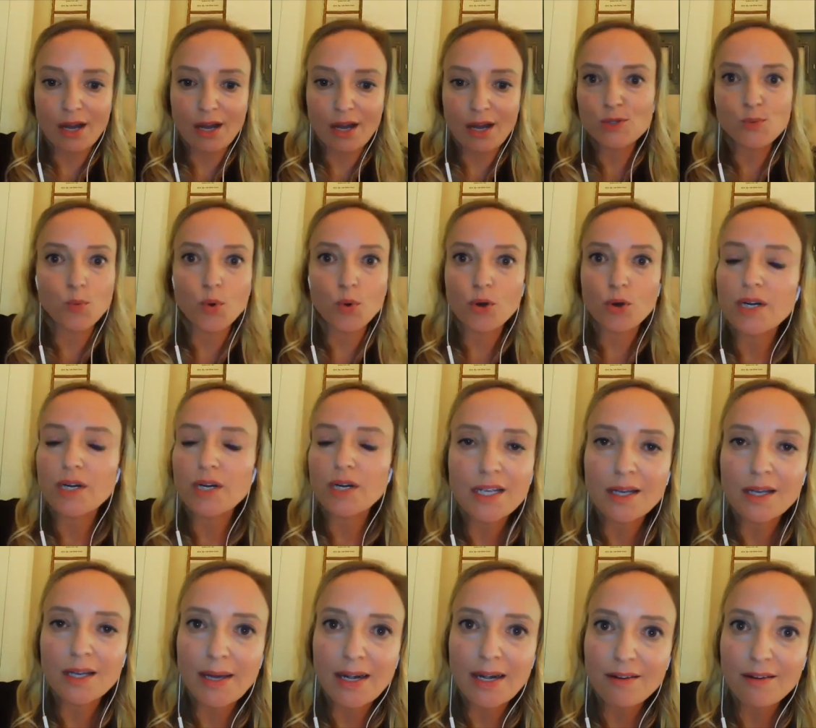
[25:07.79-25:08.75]
I was
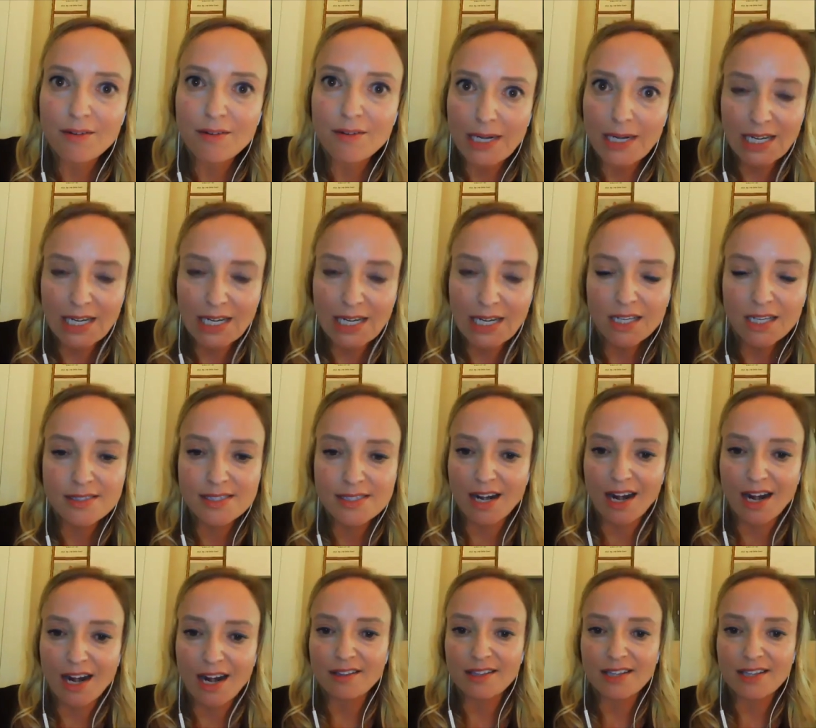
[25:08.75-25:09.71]
worrying about everybody else.
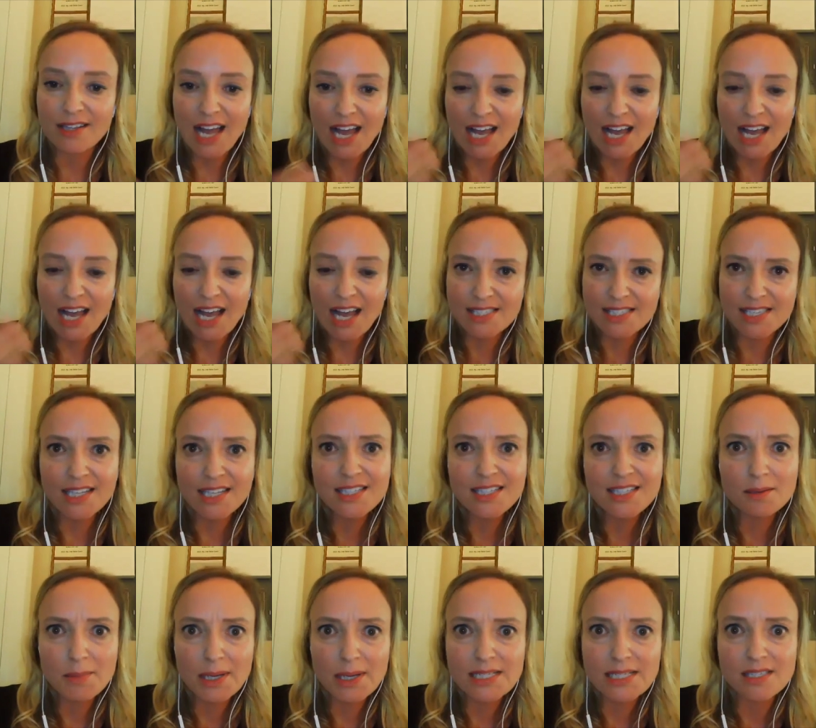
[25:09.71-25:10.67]
And I said
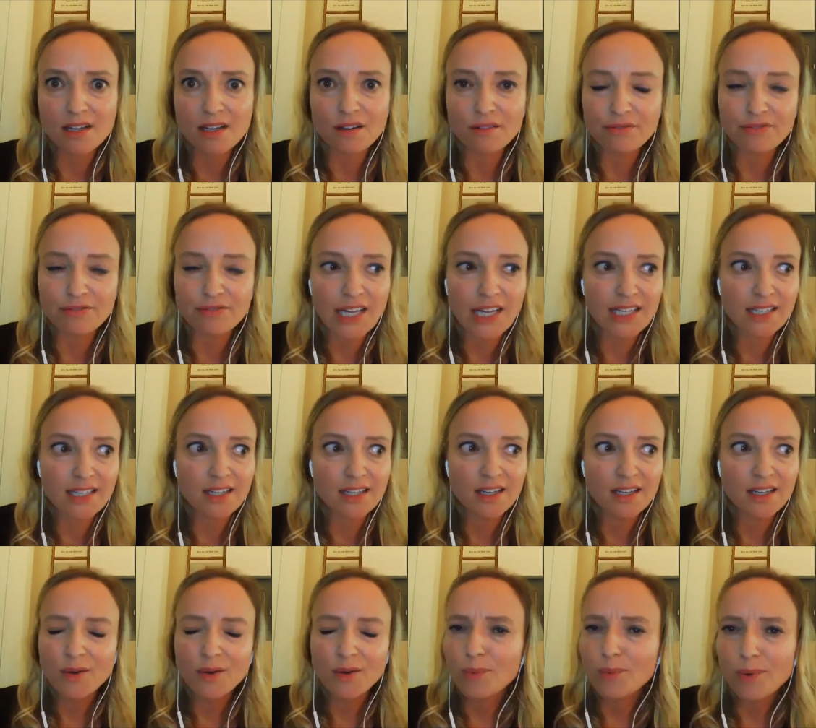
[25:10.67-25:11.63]
to myself, like,
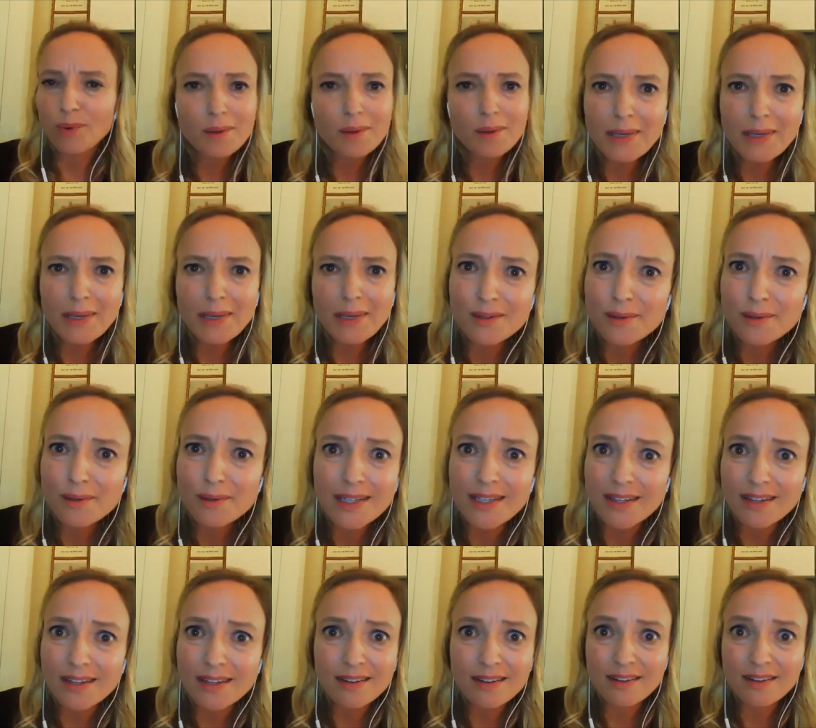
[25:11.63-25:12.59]
what am I
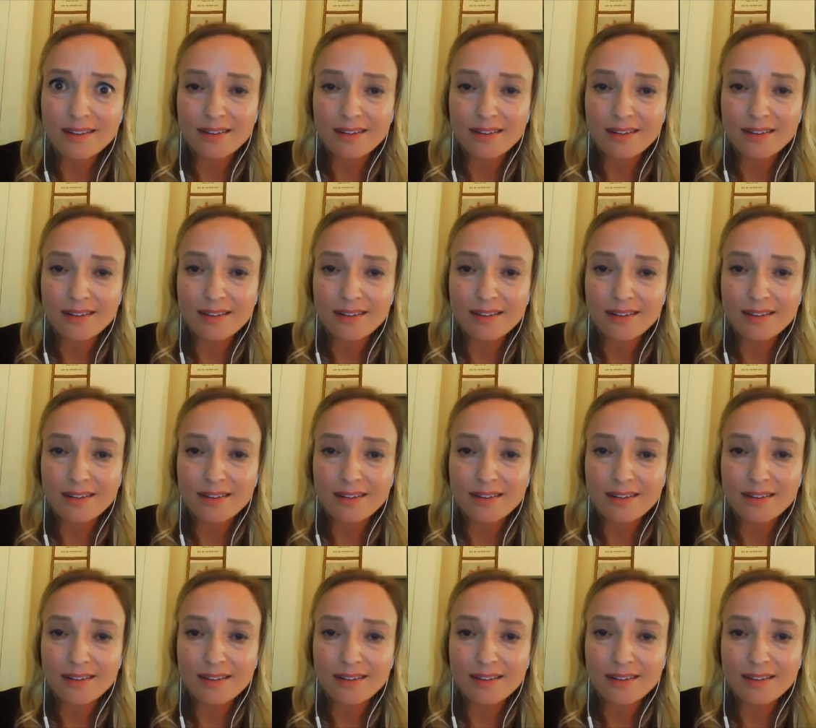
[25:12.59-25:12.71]
doing?